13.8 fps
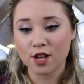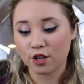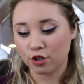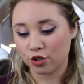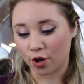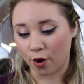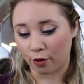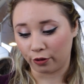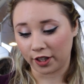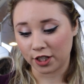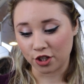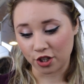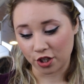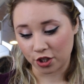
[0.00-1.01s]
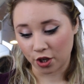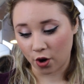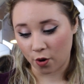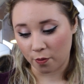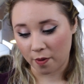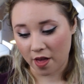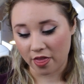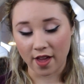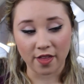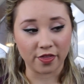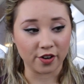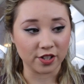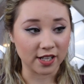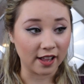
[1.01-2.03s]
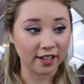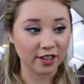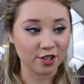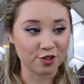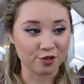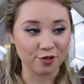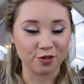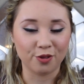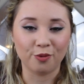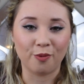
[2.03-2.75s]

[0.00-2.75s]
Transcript: So let's just hope that they're telling the truth